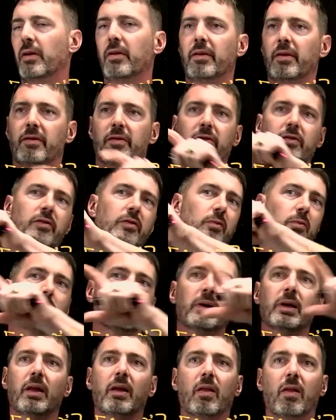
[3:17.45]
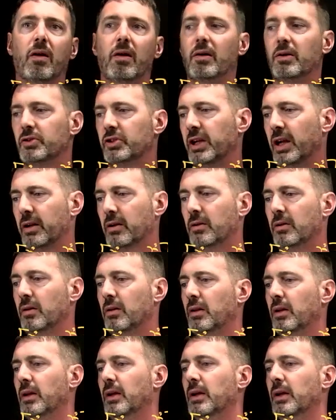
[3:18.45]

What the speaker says: This is a really long channel,